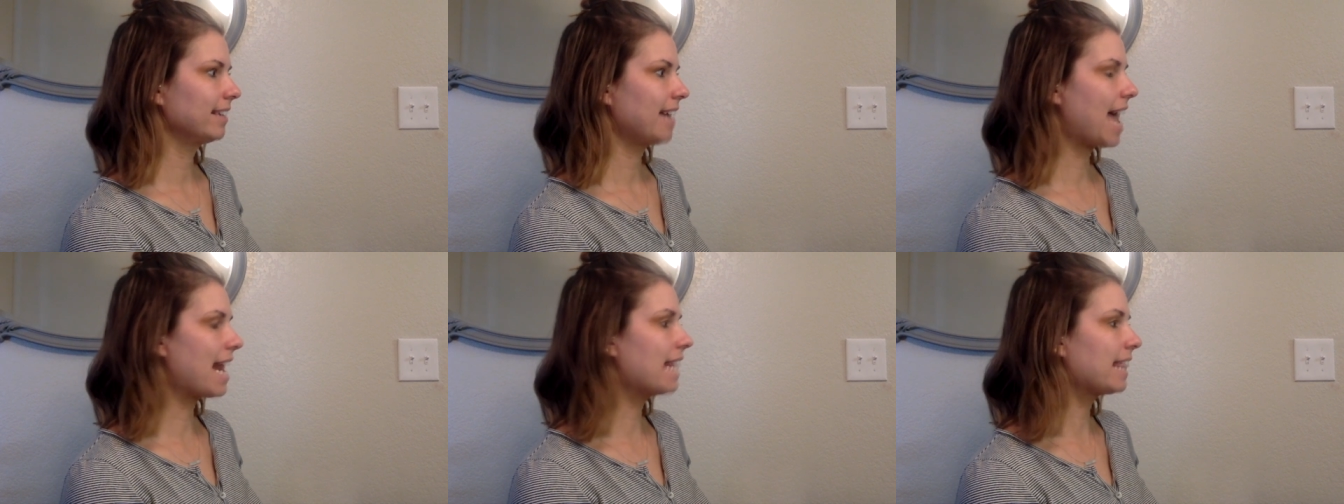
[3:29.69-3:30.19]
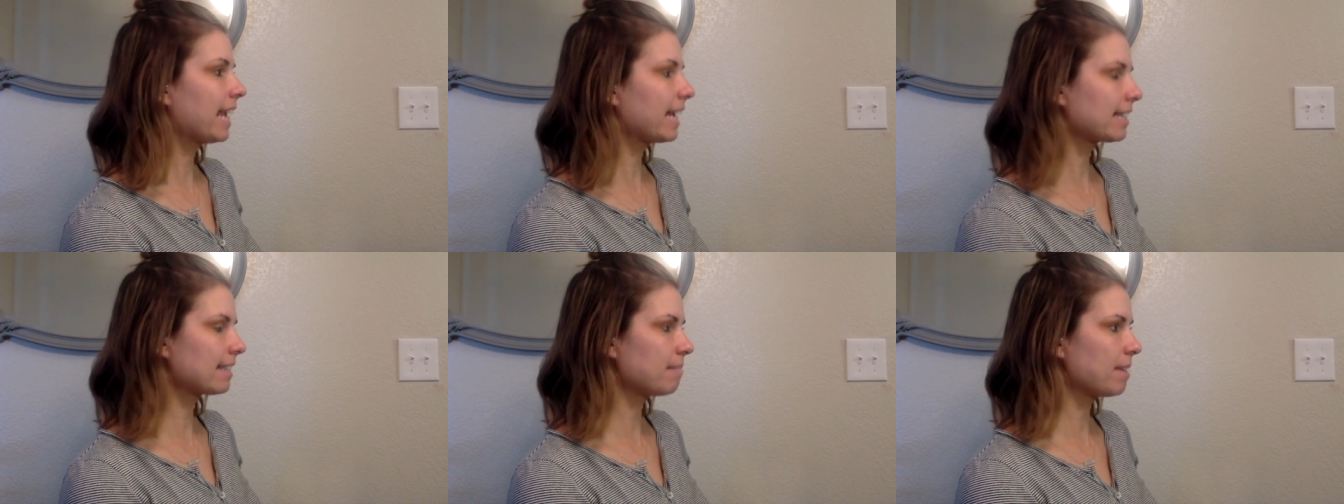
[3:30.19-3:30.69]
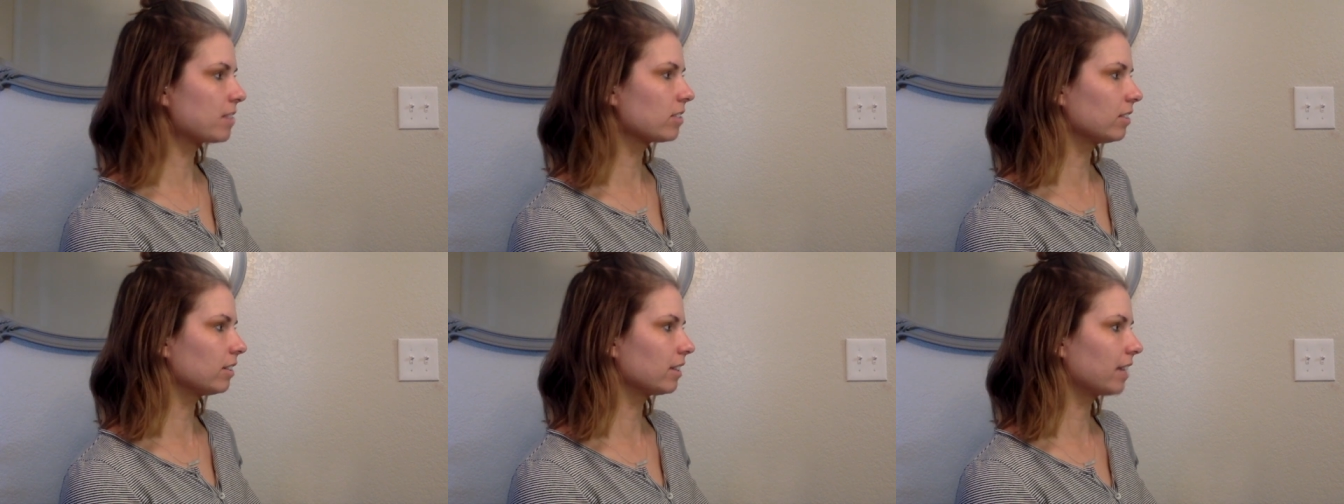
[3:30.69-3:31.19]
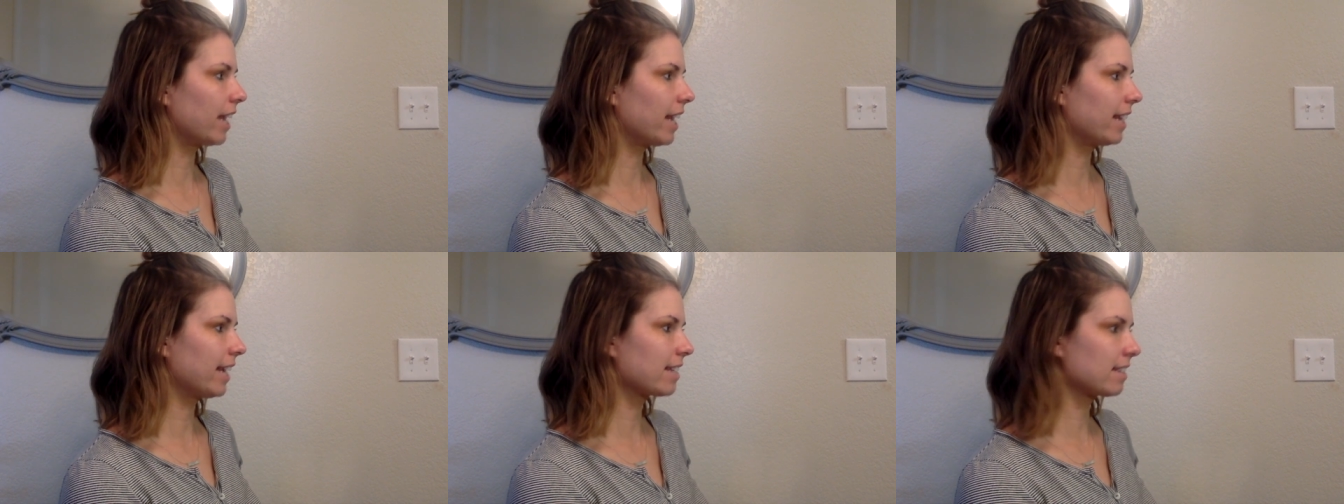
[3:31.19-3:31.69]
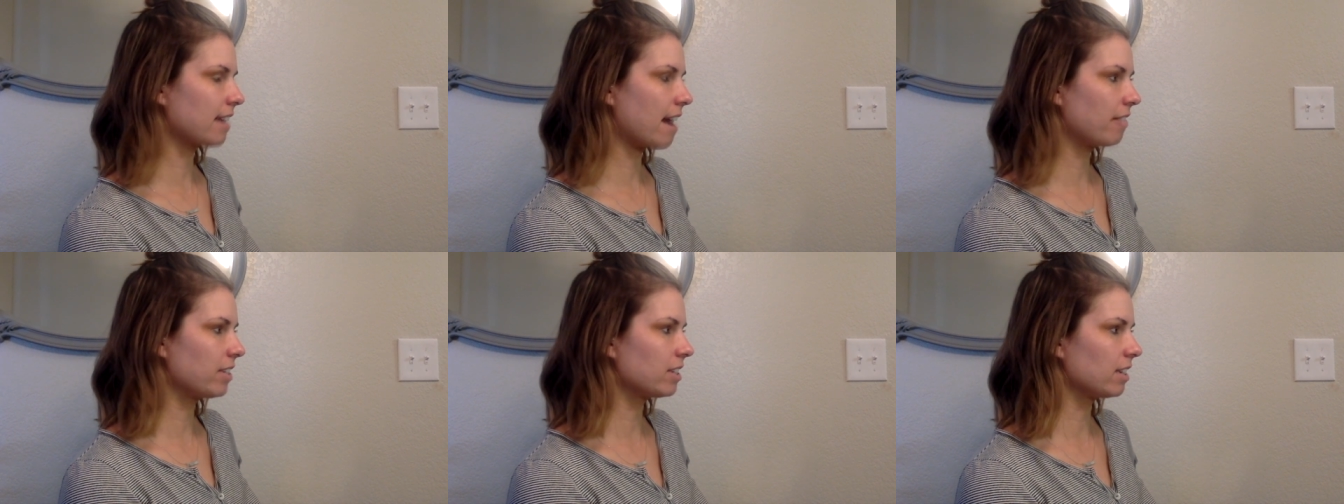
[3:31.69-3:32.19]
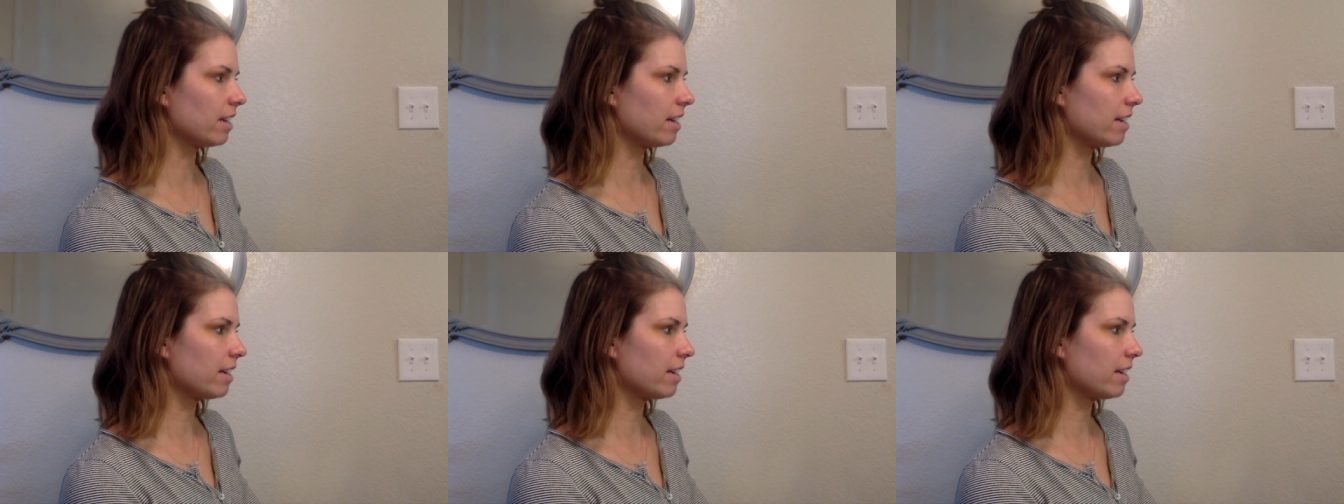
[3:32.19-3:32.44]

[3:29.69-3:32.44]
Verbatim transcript: Right. And I think it's the mental thing. I think it's the having to